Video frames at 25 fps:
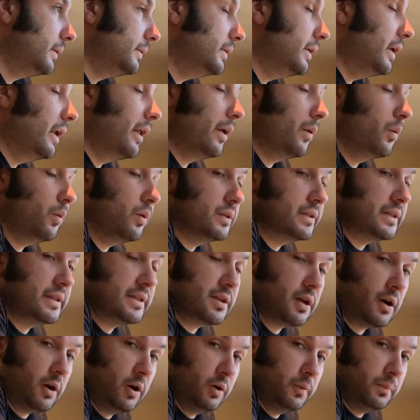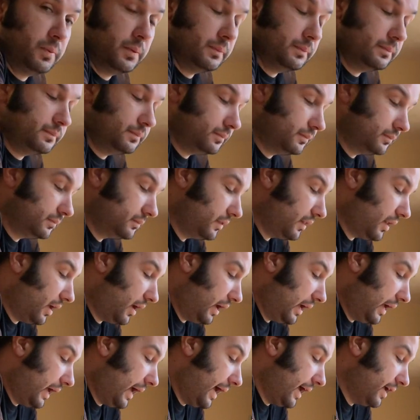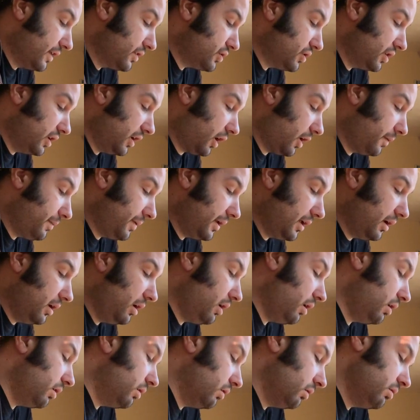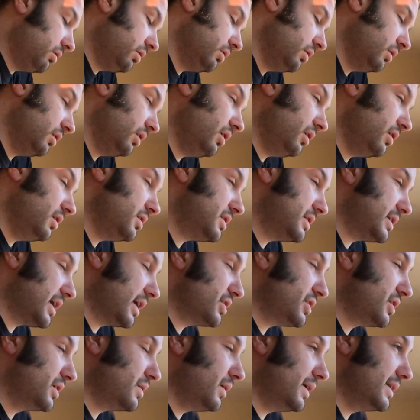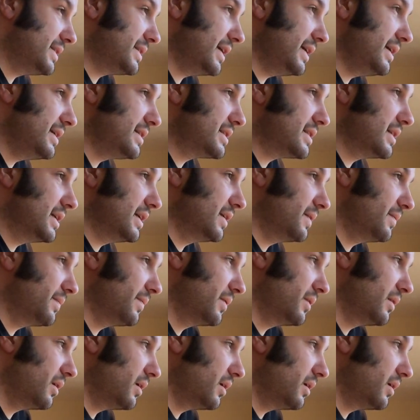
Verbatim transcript: you know, there was this hope that actually I'd be like, oh, this is actually quite tasty.